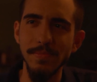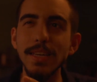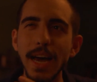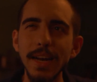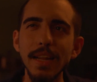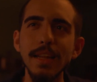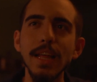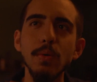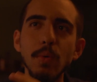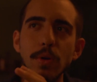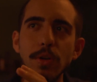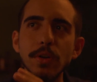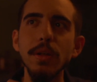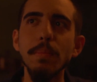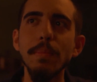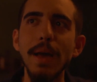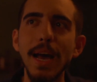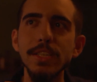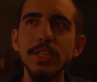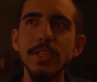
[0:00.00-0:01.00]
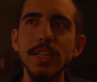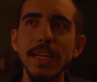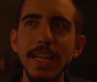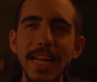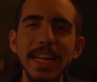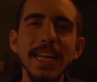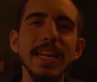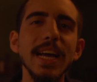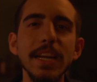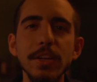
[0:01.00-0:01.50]
like what you'd imagine an
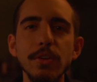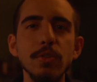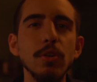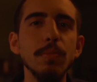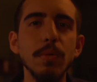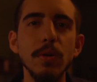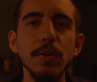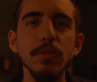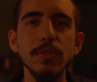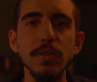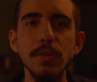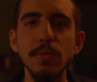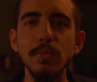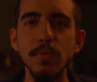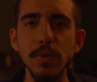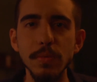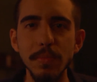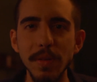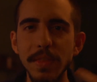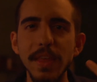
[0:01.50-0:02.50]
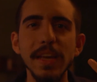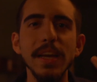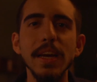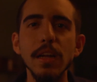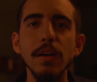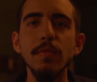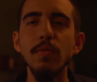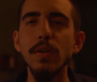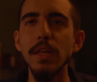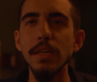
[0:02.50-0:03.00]
89-year-old person would be thinking
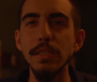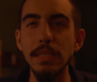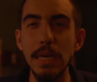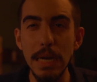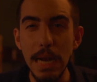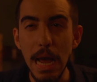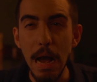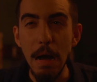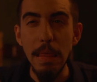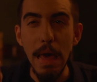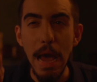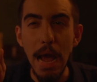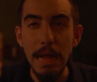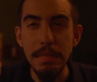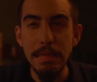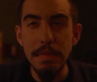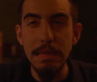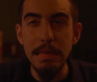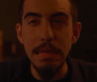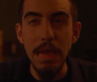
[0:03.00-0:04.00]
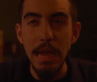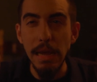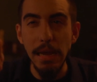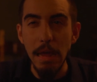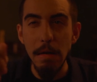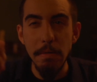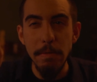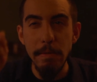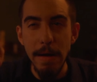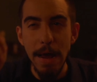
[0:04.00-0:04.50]
of when they say, now that's
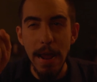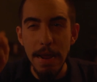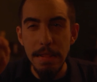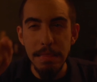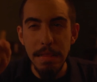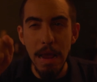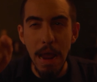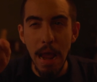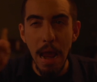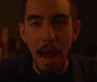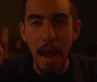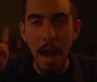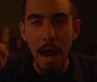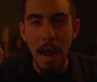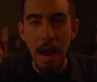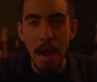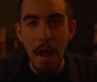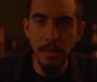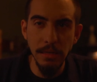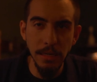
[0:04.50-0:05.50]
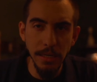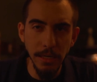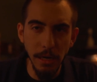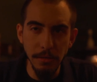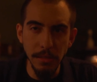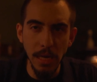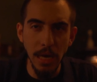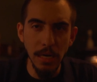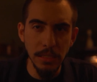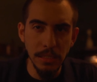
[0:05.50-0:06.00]
singing right there. He
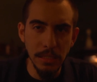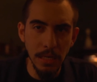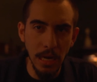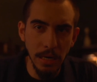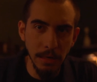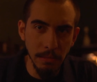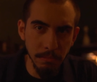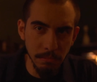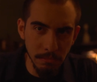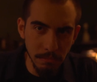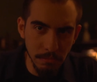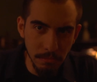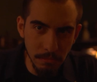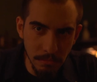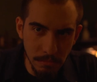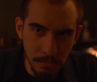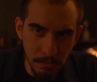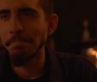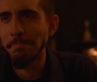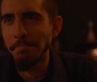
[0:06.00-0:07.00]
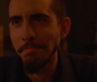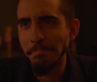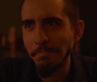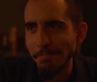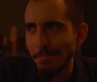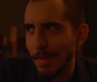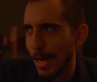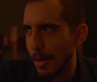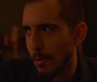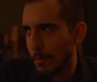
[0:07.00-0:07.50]
knows how to sing.
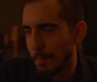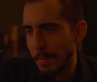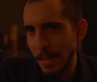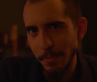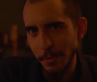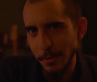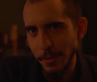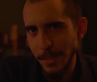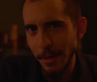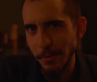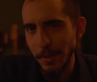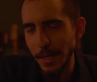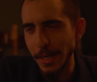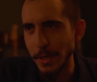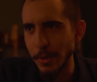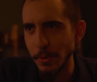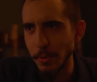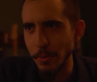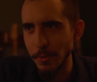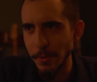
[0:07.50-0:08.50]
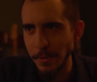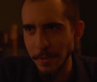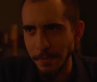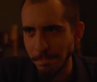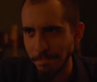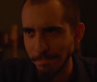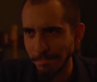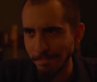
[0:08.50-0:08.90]
My old people sound like ghouls.